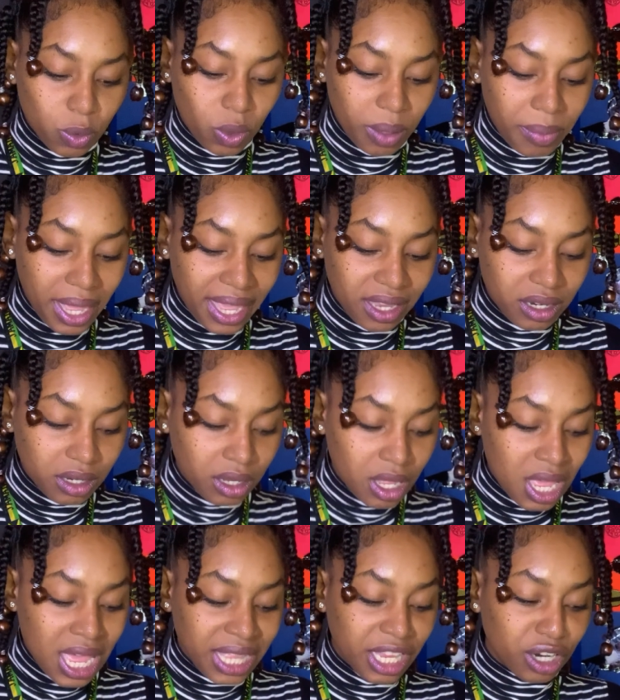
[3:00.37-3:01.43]
women.
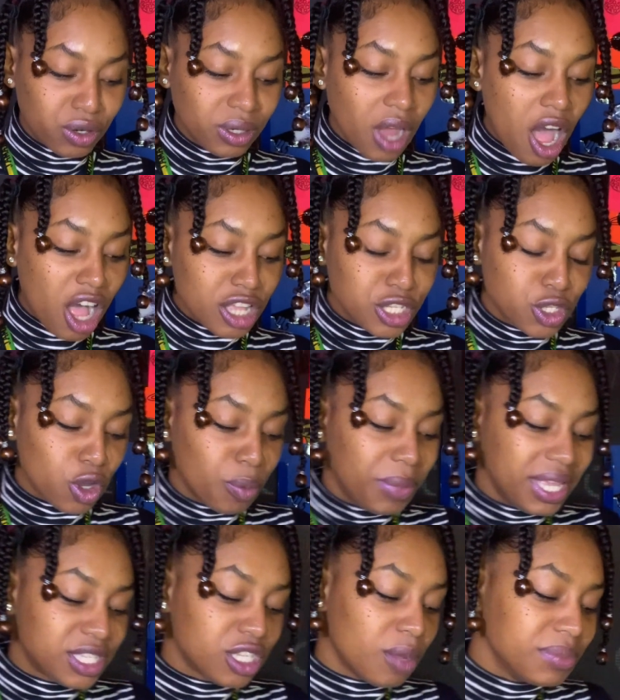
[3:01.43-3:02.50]
There could also be
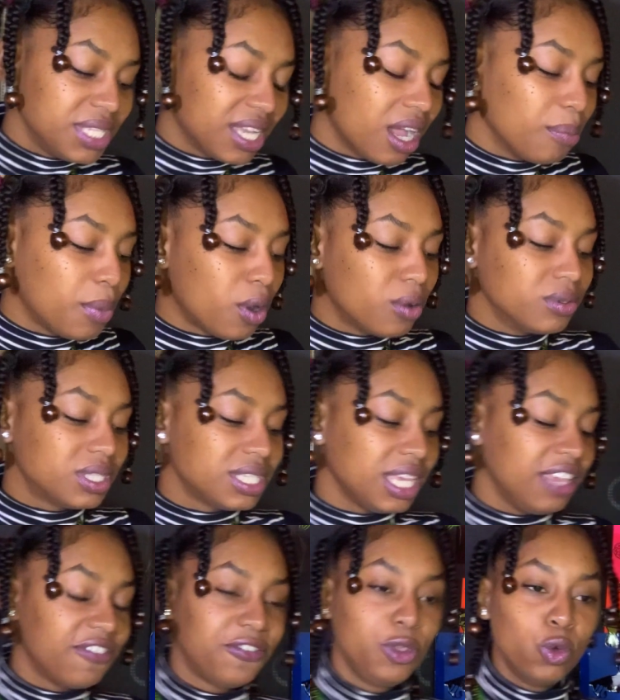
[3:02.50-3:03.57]
something about
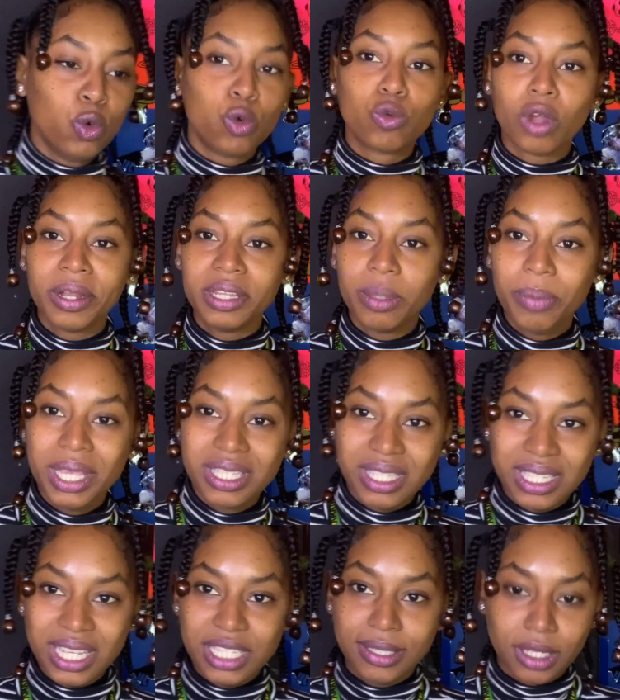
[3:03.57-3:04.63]
if you run the
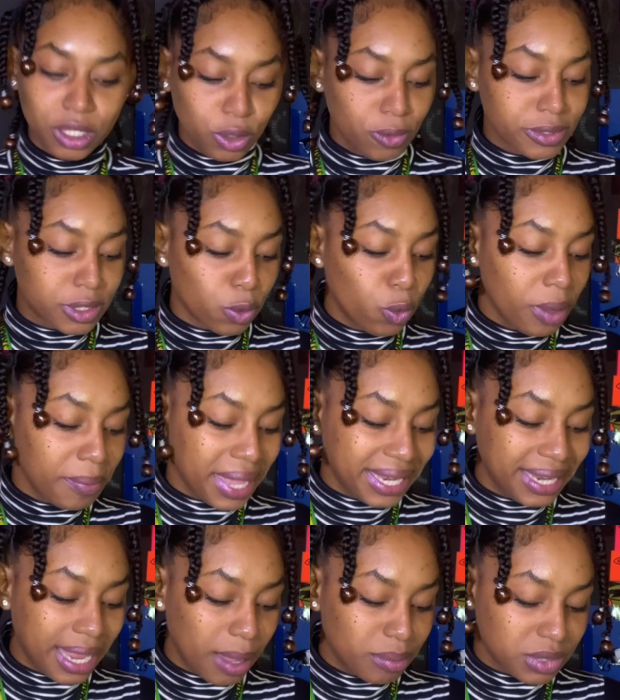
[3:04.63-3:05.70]
business, you use the women
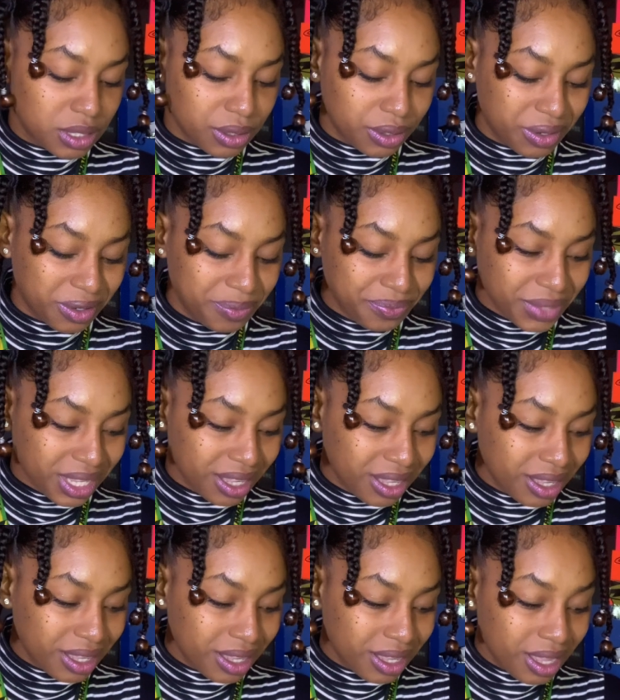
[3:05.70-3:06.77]
them to.
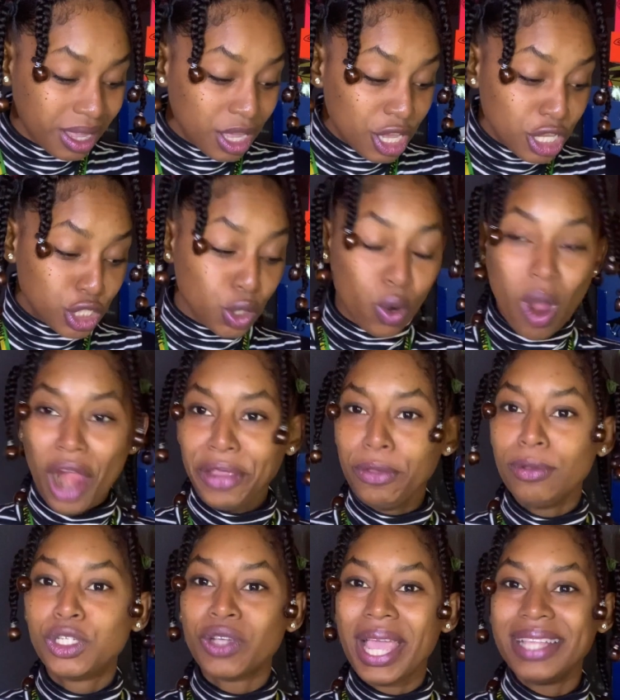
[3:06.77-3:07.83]
So are you
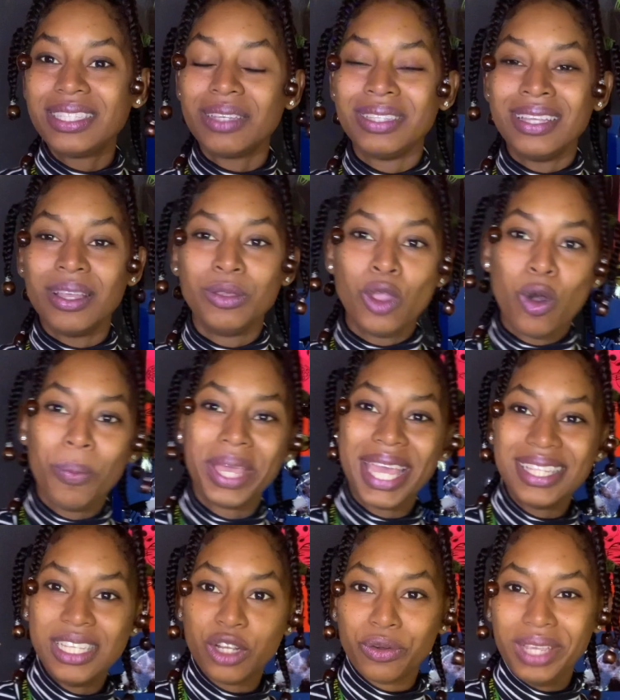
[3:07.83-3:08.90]
trying to, no, I'm
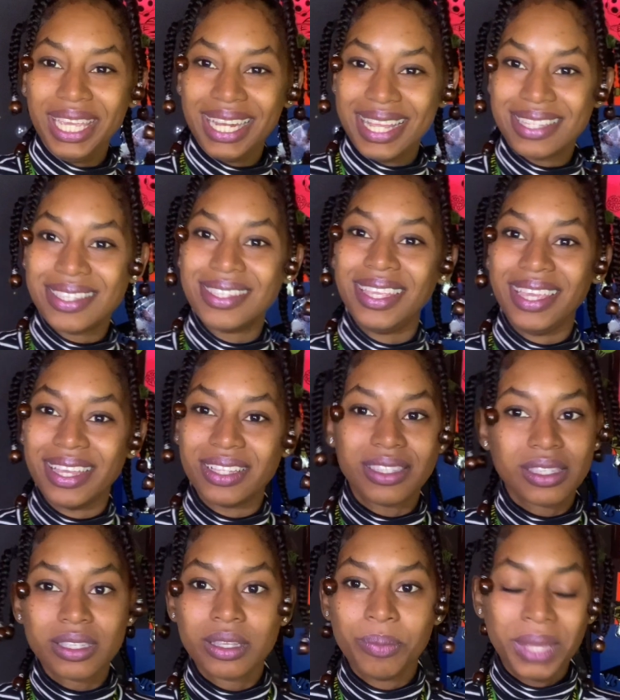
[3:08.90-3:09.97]
getting real estate.
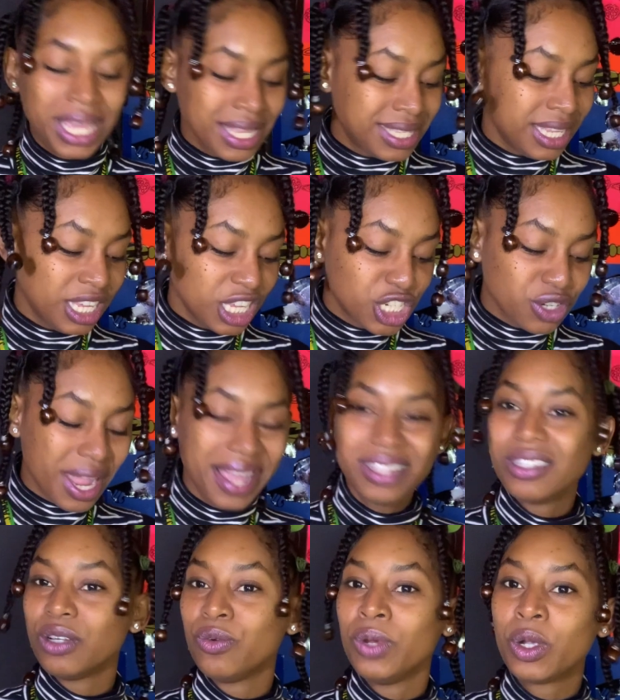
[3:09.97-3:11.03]
I'm getting you trying
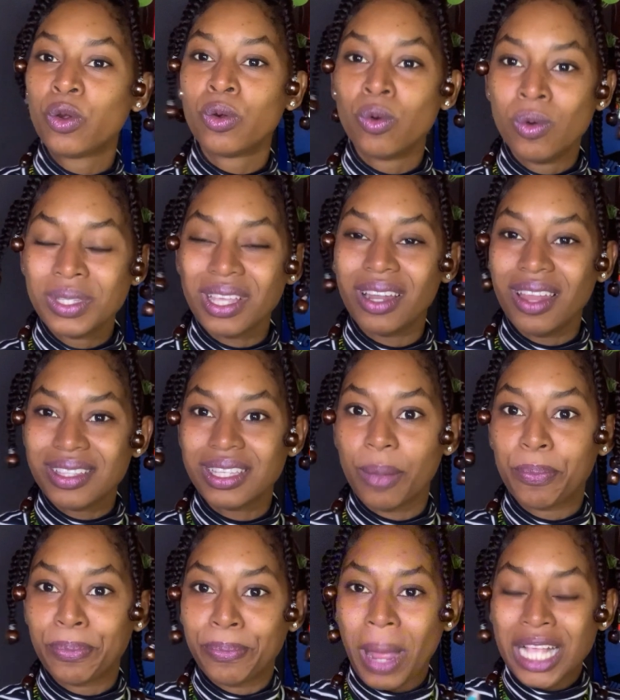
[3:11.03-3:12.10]
to recruit a lot of
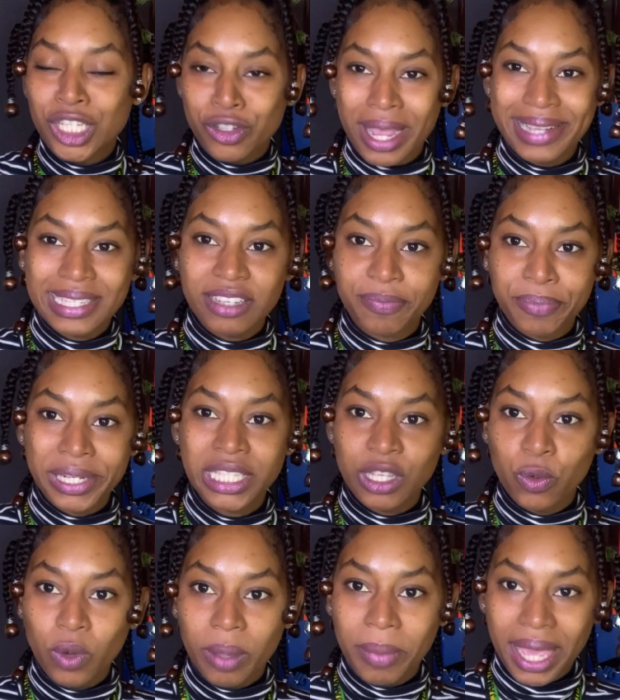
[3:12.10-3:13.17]
attractive, pretty
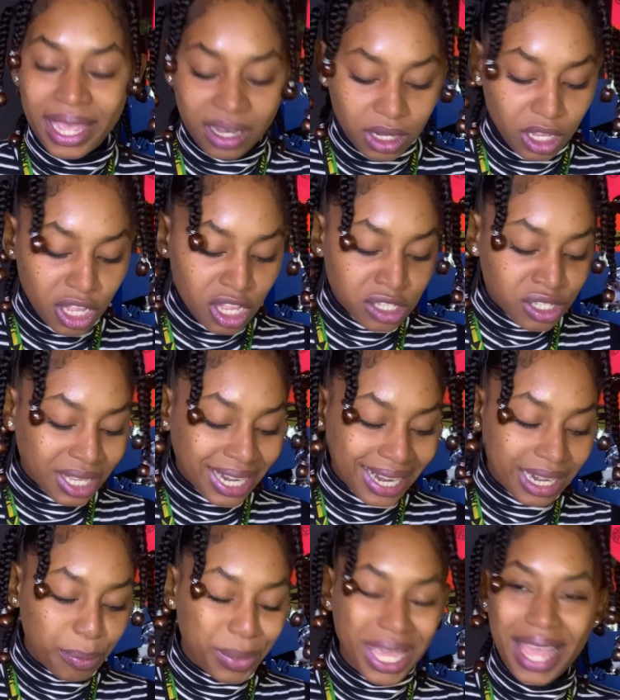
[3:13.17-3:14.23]
women so that
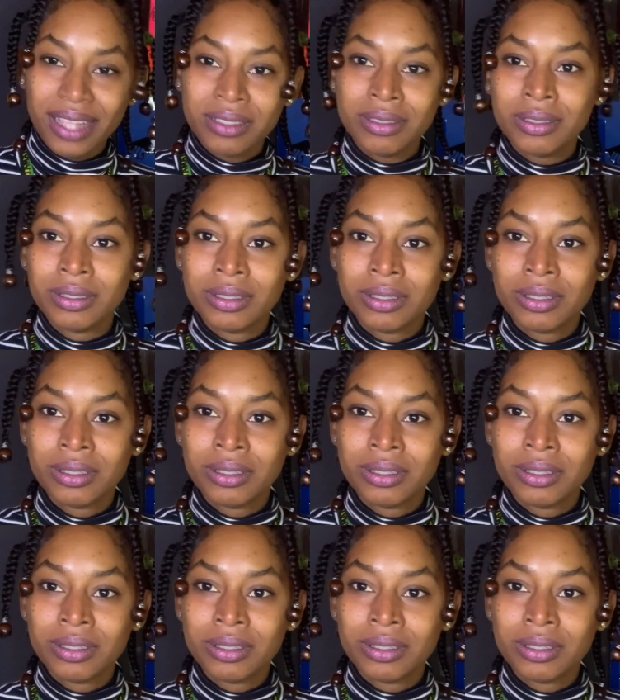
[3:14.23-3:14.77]
them can